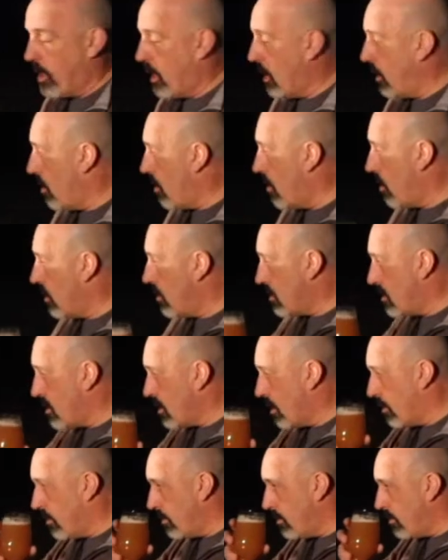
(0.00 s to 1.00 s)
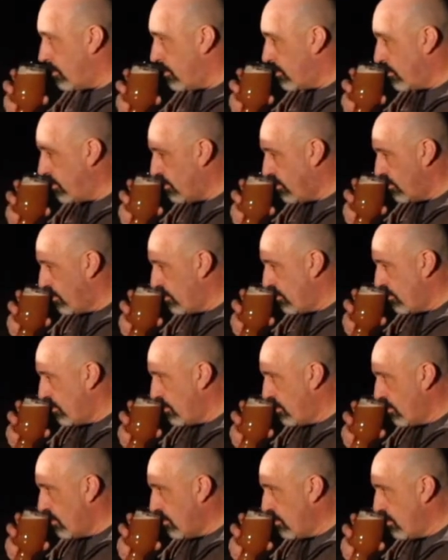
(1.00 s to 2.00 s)

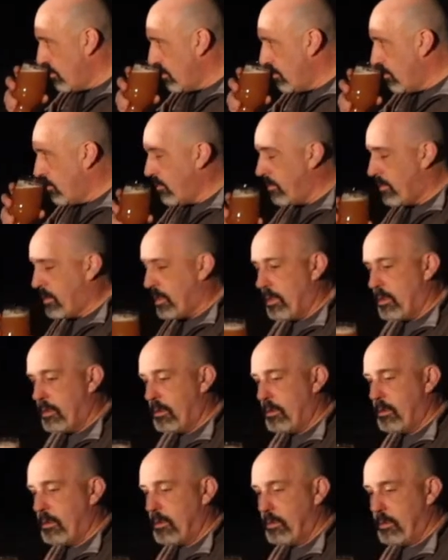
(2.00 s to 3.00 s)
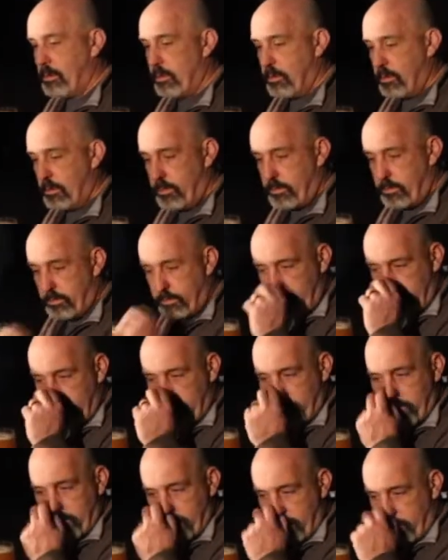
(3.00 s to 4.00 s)

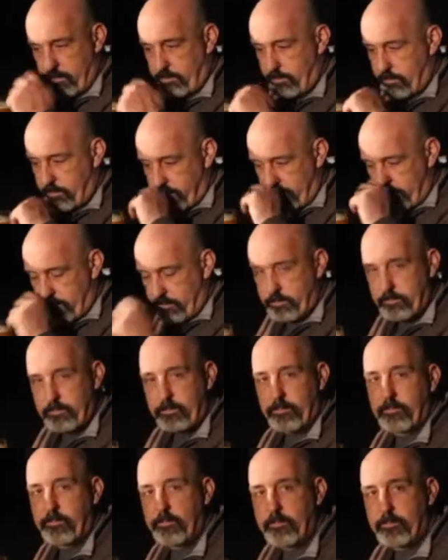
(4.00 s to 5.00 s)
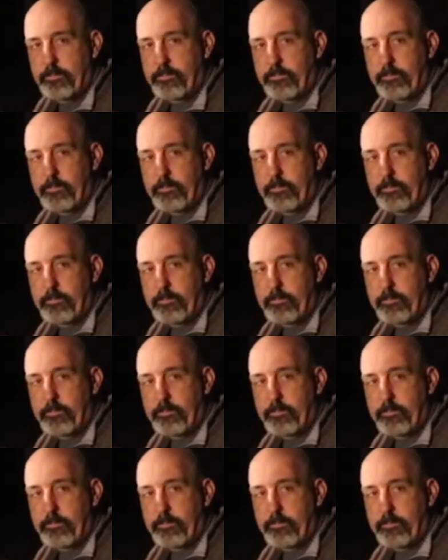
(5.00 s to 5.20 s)
(not speaking)